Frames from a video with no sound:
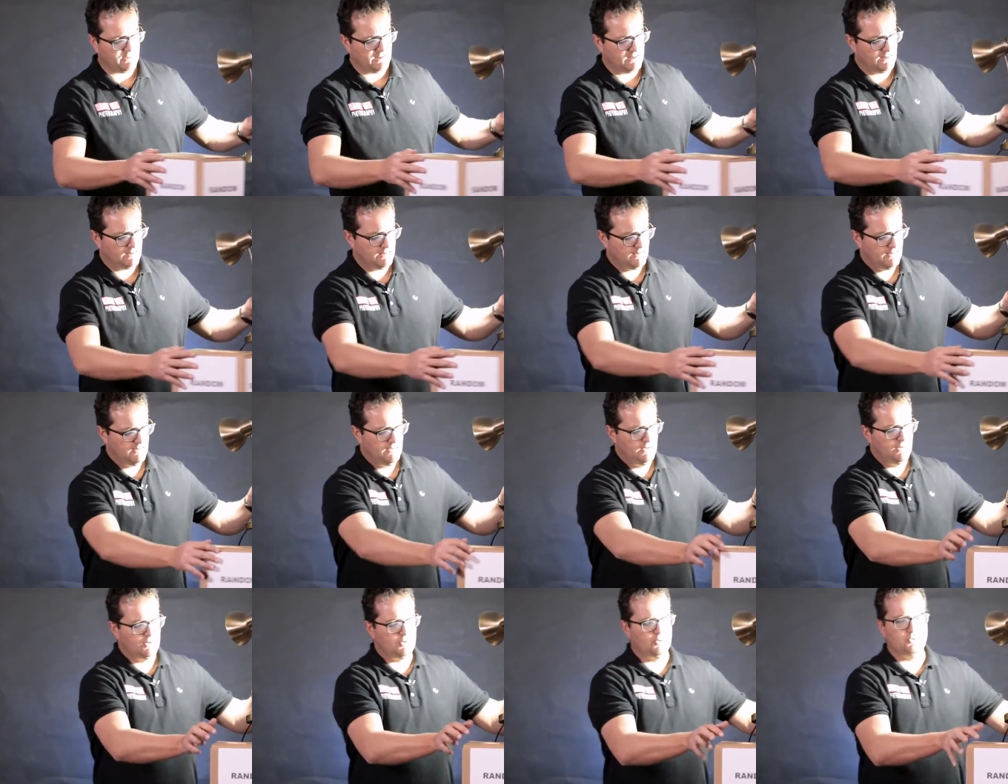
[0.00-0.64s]
be
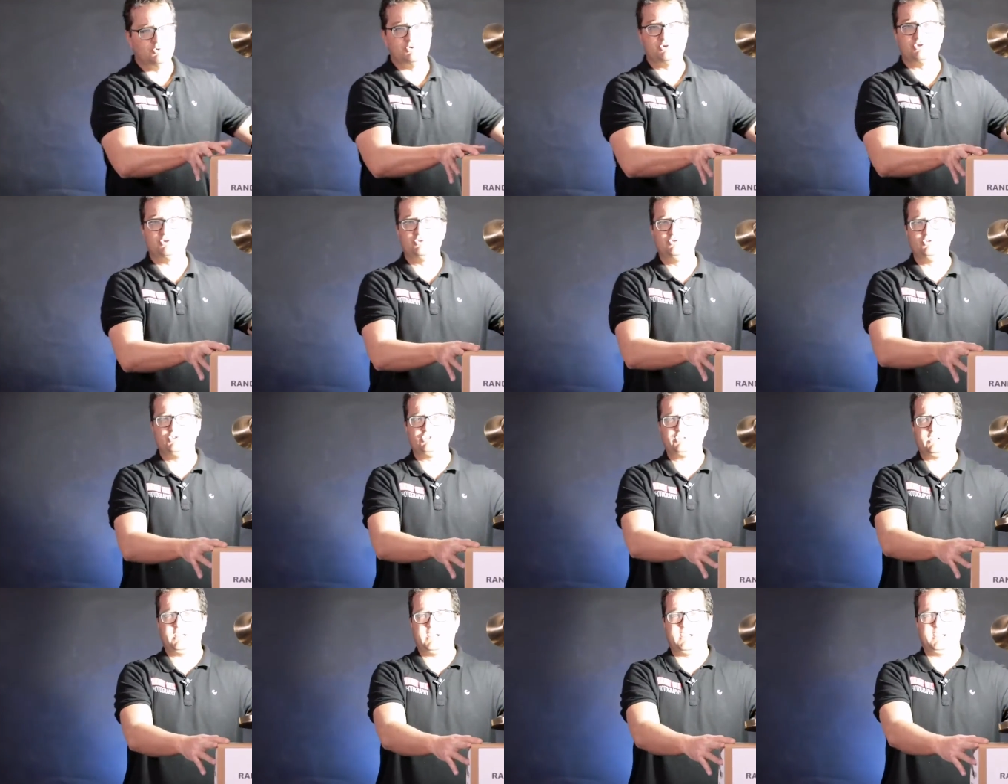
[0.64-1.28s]
your
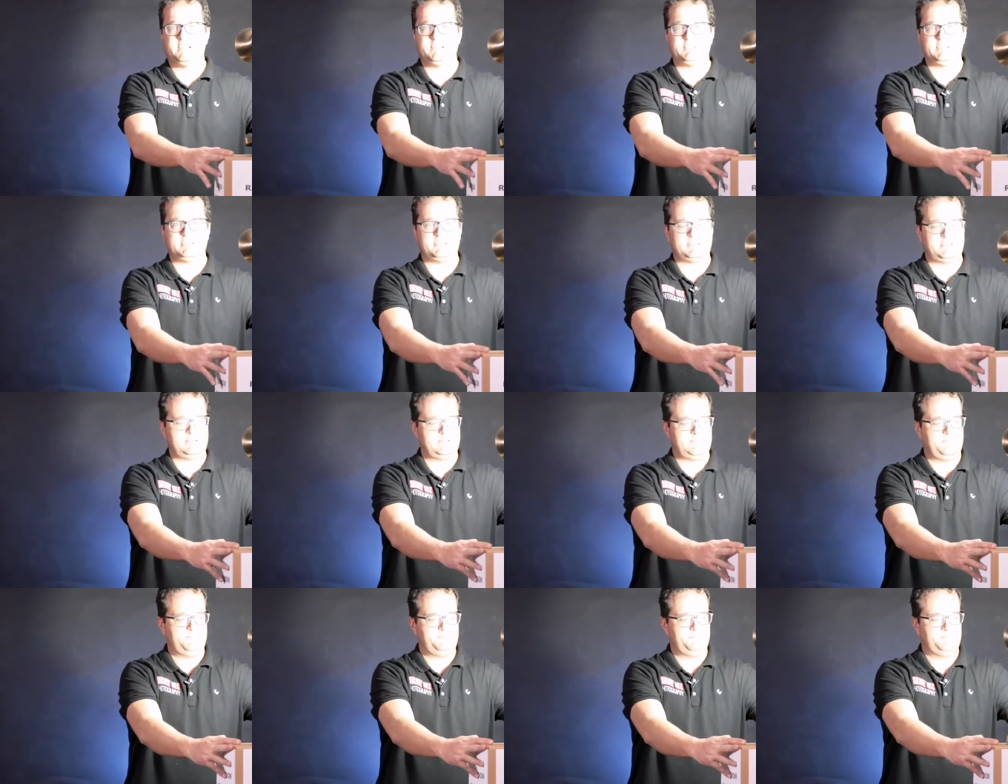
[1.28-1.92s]

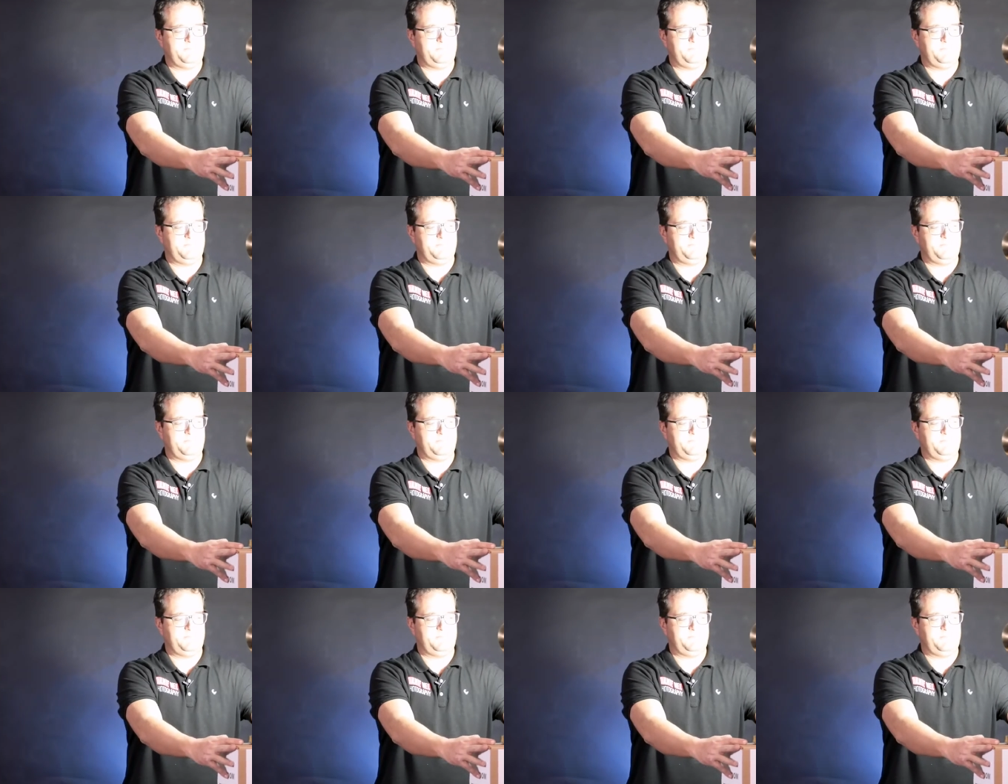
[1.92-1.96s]
suitcase,